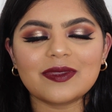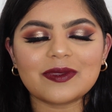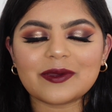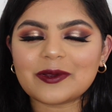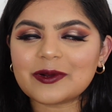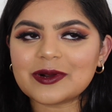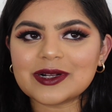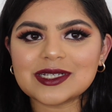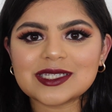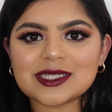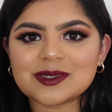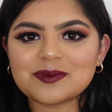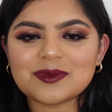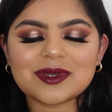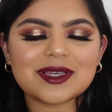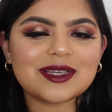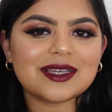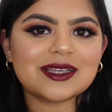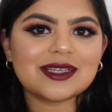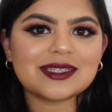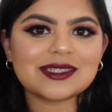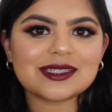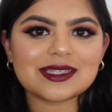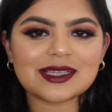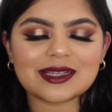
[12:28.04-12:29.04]

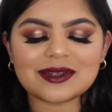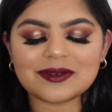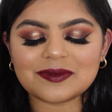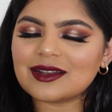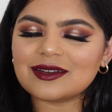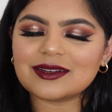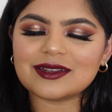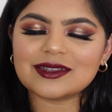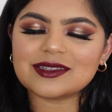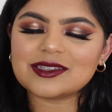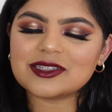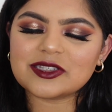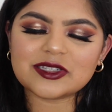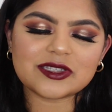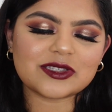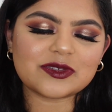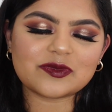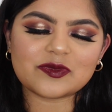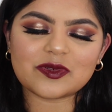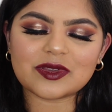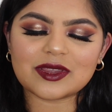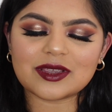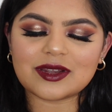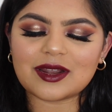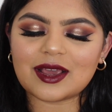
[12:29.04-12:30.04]
Christmas, and it's just
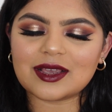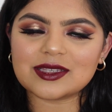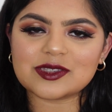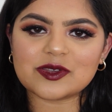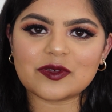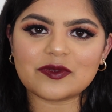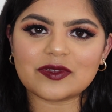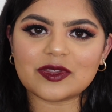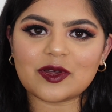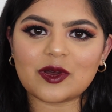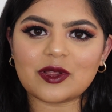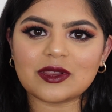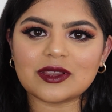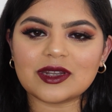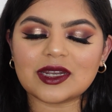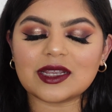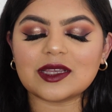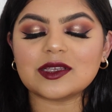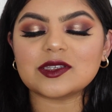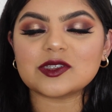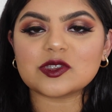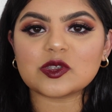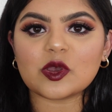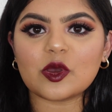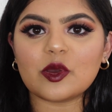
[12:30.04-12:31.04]
really nice over the
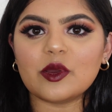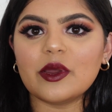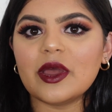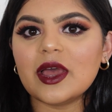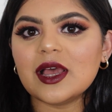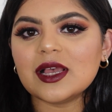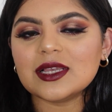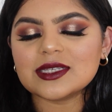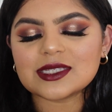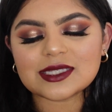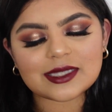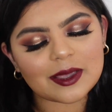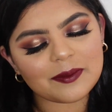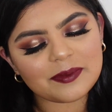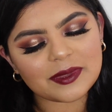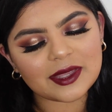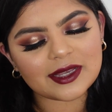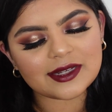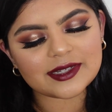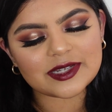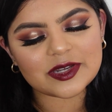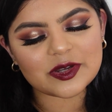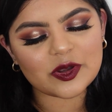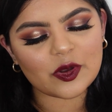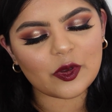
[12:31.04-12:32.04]
holidays. So
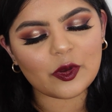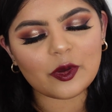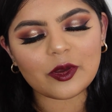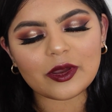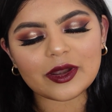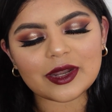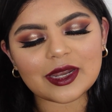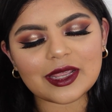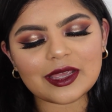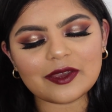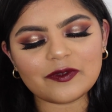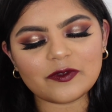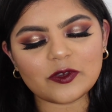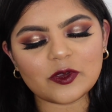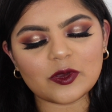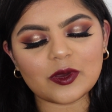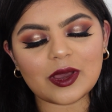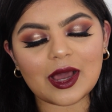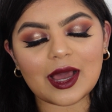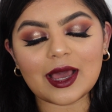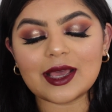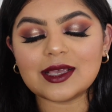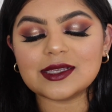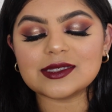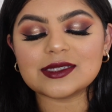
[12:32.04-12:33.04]
something to note if you
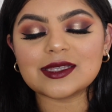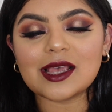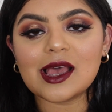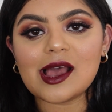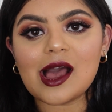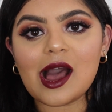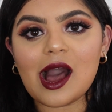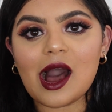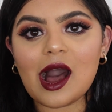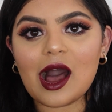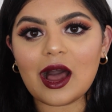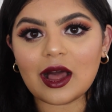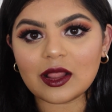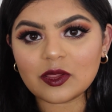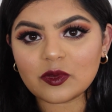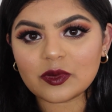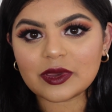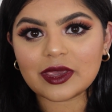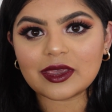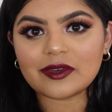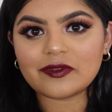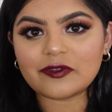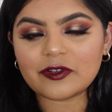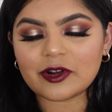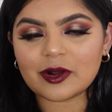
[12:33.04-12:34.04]
guys are
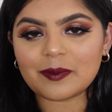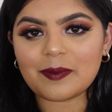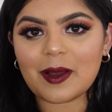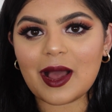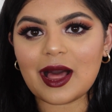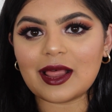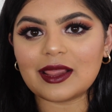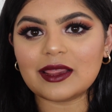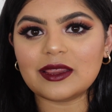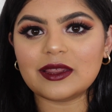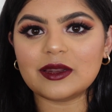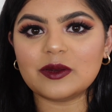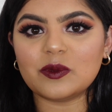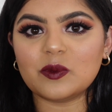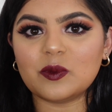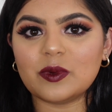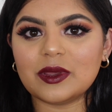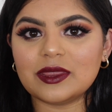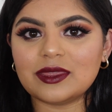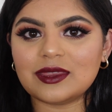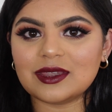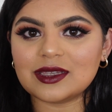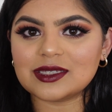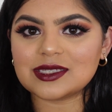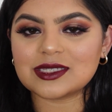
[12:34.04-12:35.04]
looking for a palette
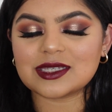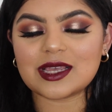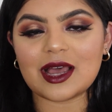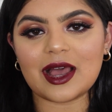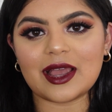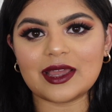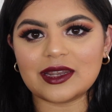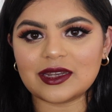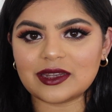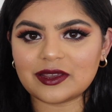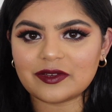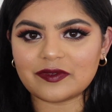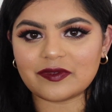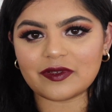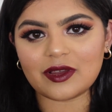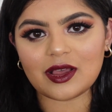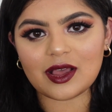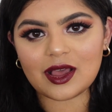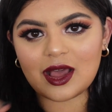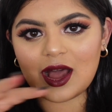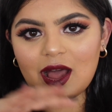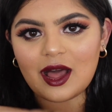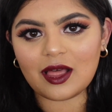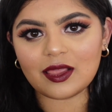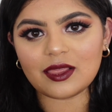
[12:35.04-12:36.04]
with this kind of
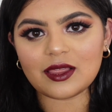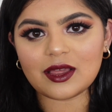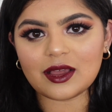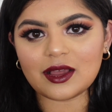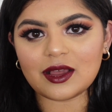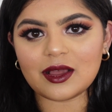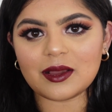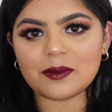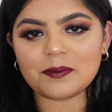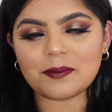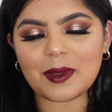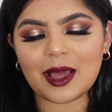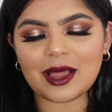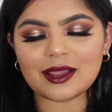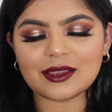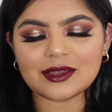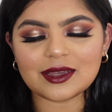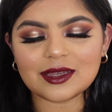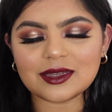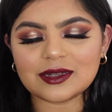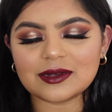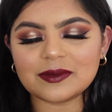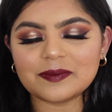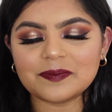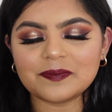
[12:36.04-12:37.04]
color
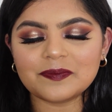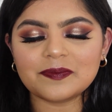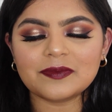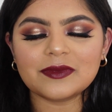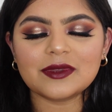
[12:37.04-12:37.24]
palette.